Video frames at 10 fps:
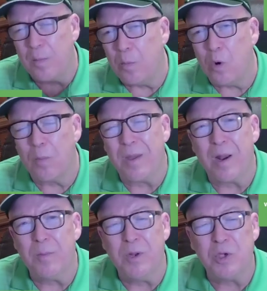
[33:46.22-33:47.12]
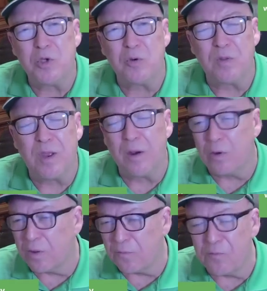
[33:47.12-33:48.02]
out more about our ministry there and
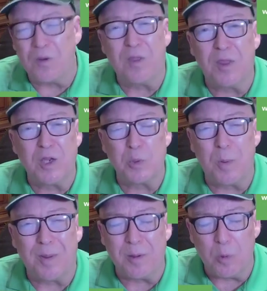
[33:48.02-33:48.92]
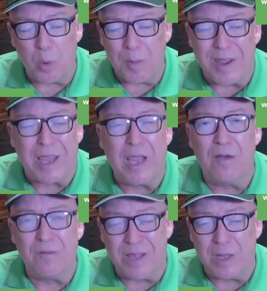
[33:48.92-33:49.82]
all the free things we're making
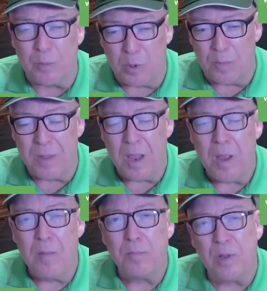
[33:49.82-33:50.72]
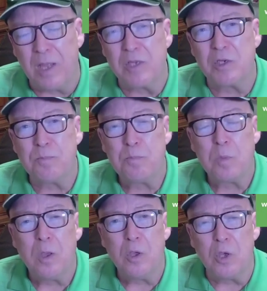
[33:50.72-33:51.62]
available. Plus,
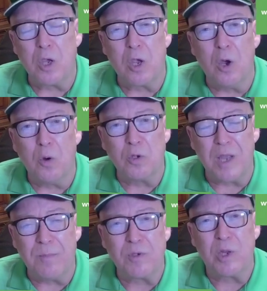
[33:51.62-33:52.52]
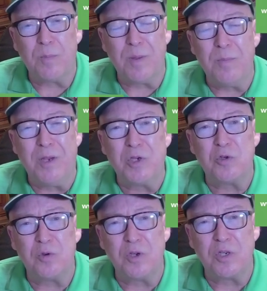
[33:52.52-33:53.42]
you can go to
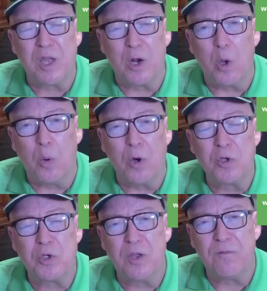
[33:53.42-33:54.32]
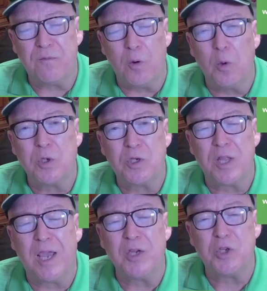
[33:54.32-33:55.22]
mjbministries.org forward
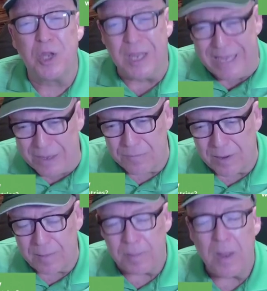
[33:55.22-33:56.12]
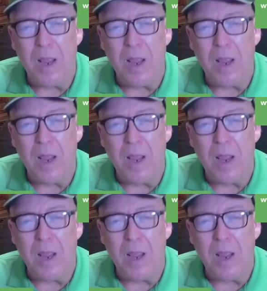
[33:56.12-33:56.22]
slash giving